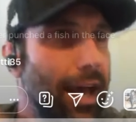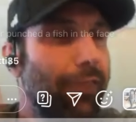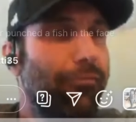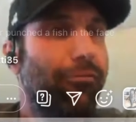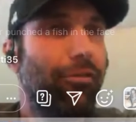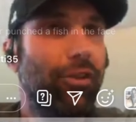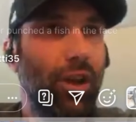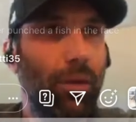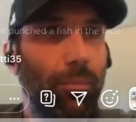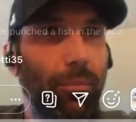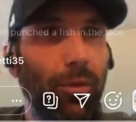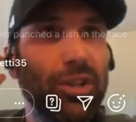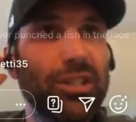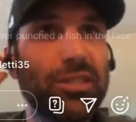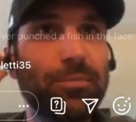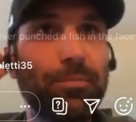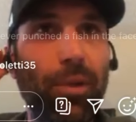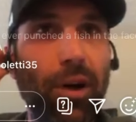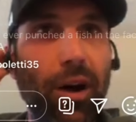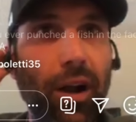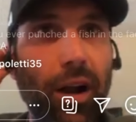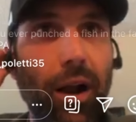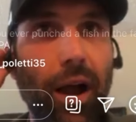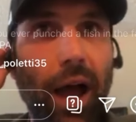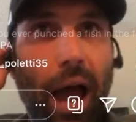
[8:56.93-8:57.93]
Yeah, for the most
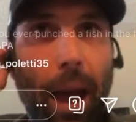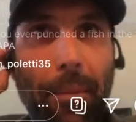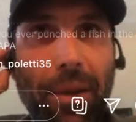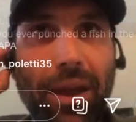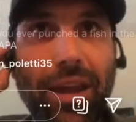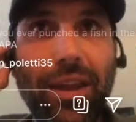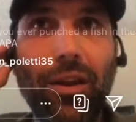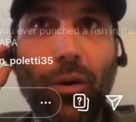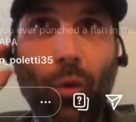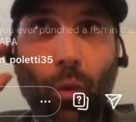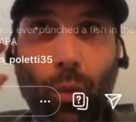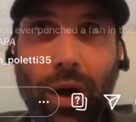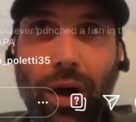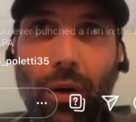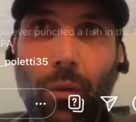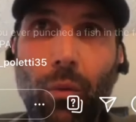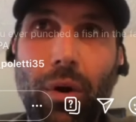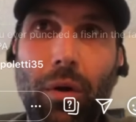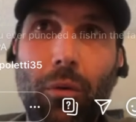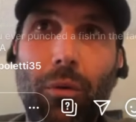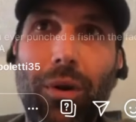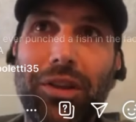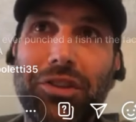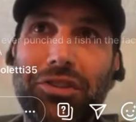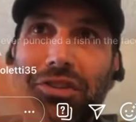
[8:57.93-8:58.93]
part. I mean,
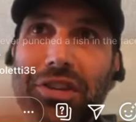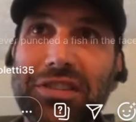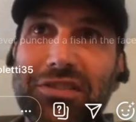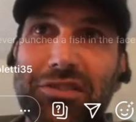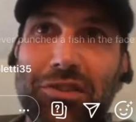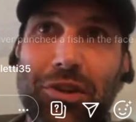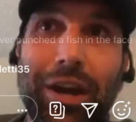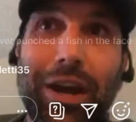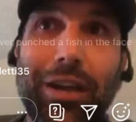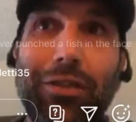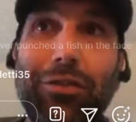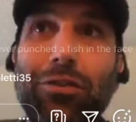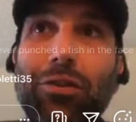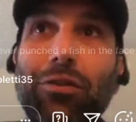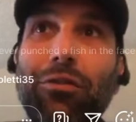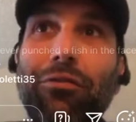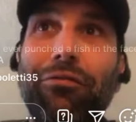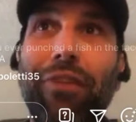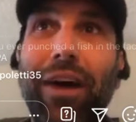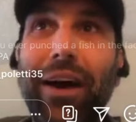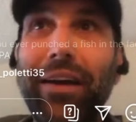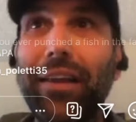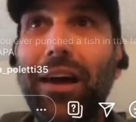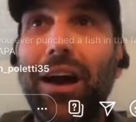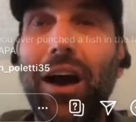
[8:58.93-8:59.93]
well, just to get to
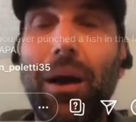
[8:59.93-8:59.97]
find